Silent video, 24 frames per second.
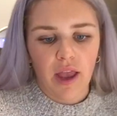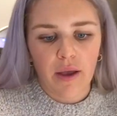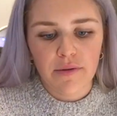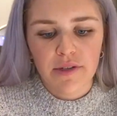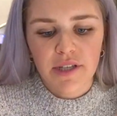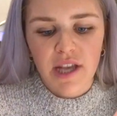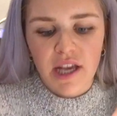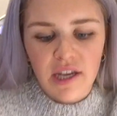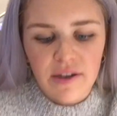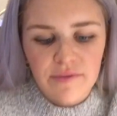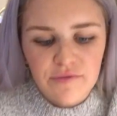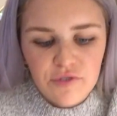I was
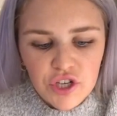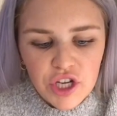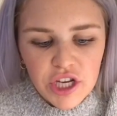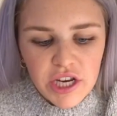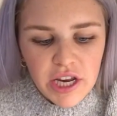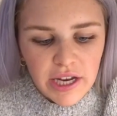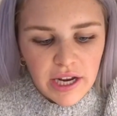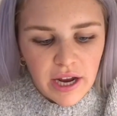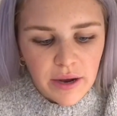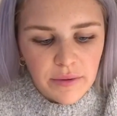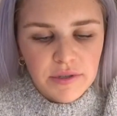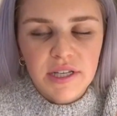kind of
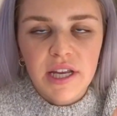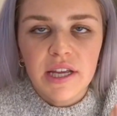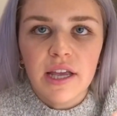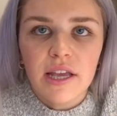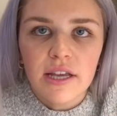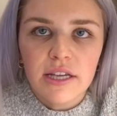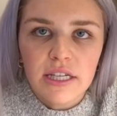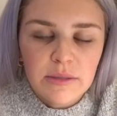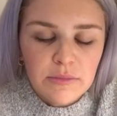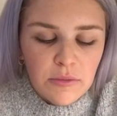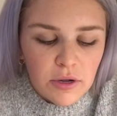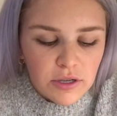cheating. I was
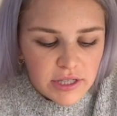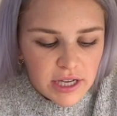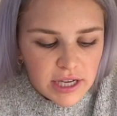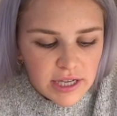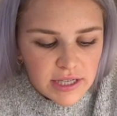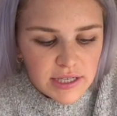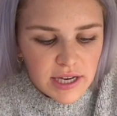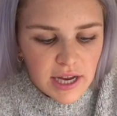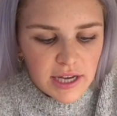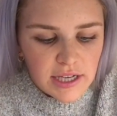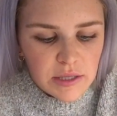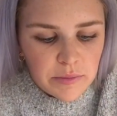taking a small
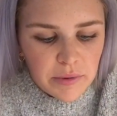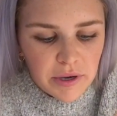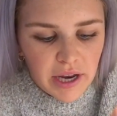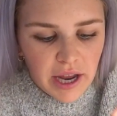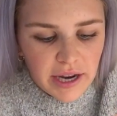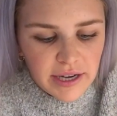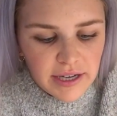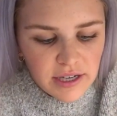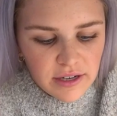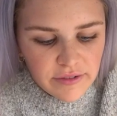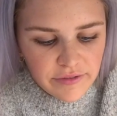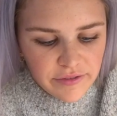taste test, but
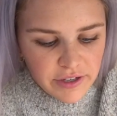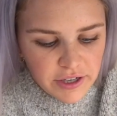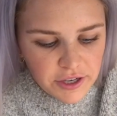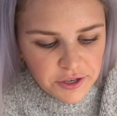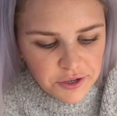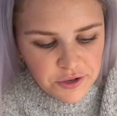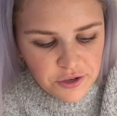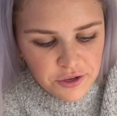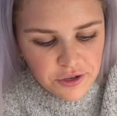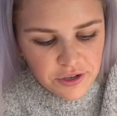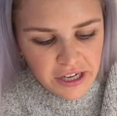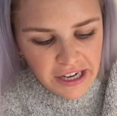I need to
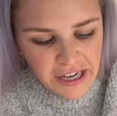finish.